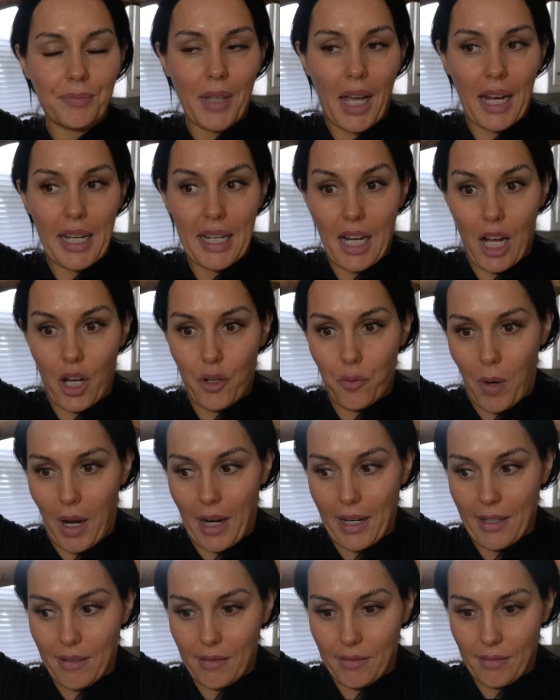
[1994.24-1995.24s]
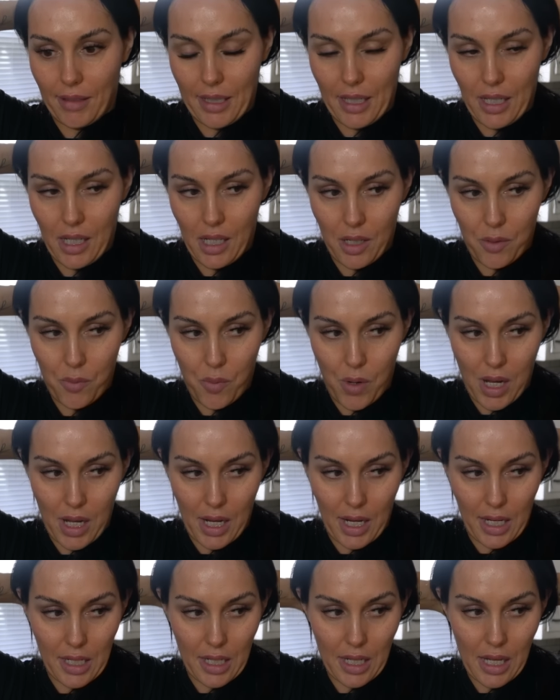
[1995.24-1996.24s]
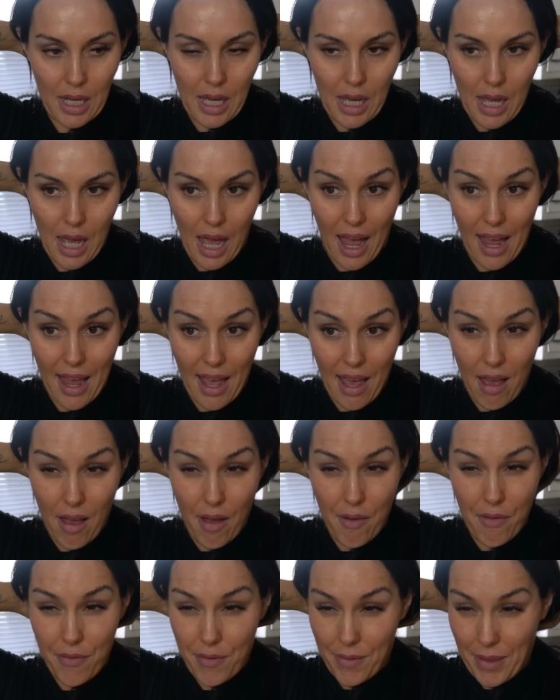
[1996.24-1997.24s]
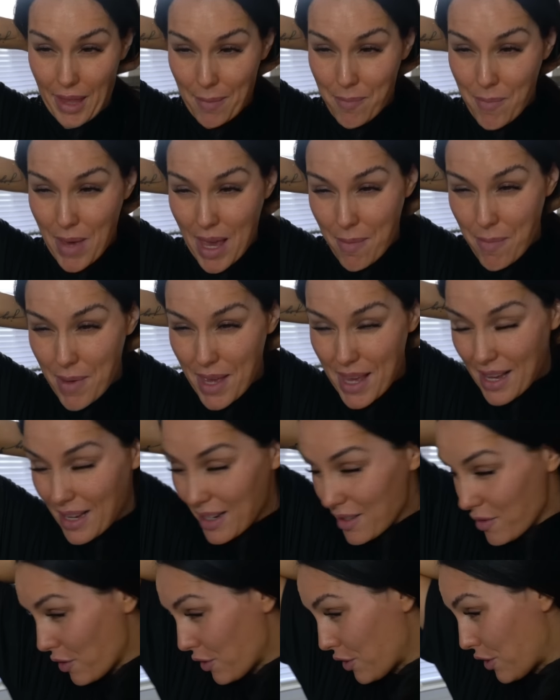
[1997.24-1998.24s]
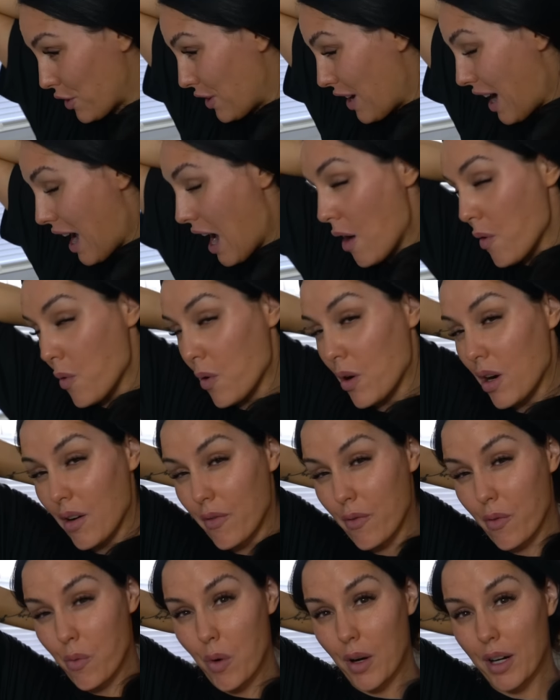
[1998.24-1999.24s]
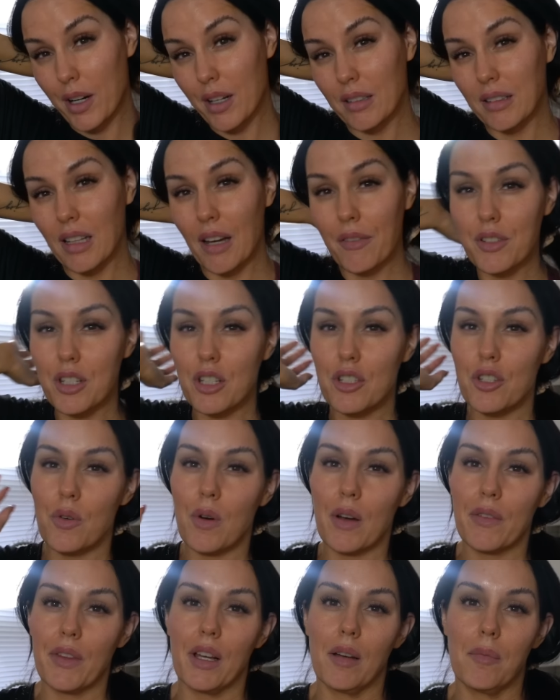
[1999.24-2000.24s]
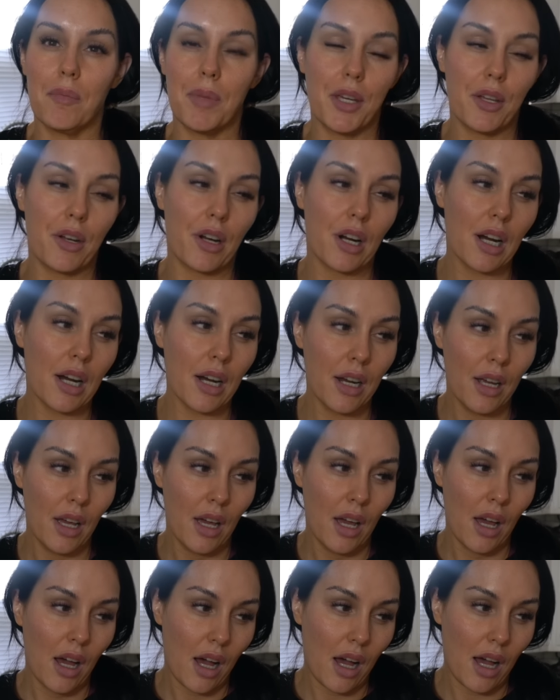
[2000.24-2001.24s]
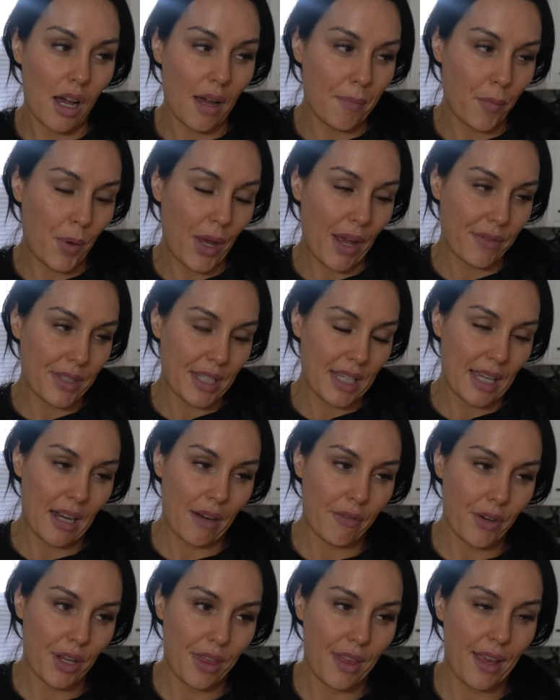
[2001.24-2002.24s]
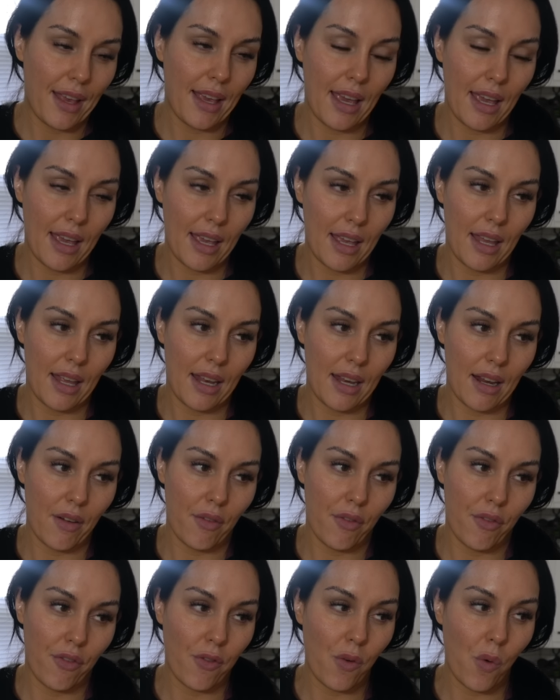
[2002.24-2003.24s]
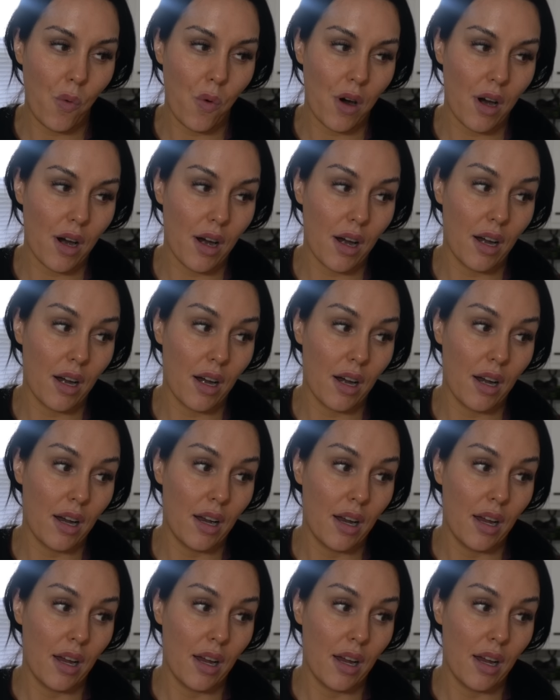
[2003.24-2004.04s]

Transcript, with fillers: I need to unwind. I need to unwind. I have like maybe another hour of work left to do on the computer. Um, we have to get everything in for